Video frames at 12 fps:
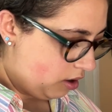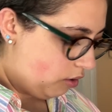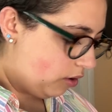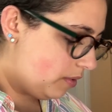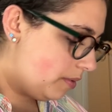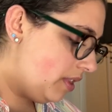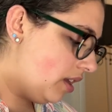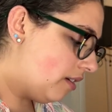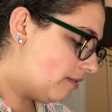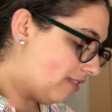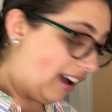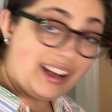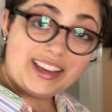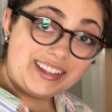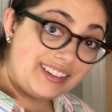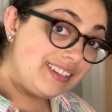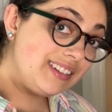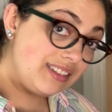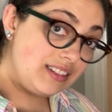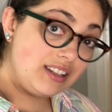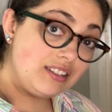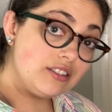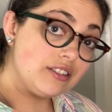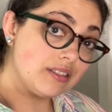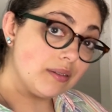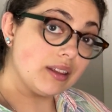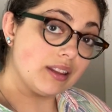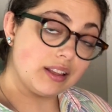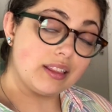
Or maybe like a vine stitch, something like